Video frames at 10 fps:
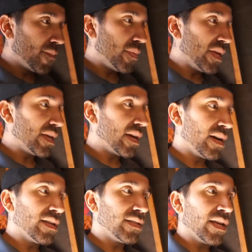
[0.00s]

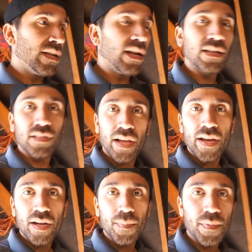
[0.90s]
because it does
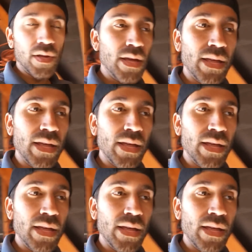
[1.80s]
light up,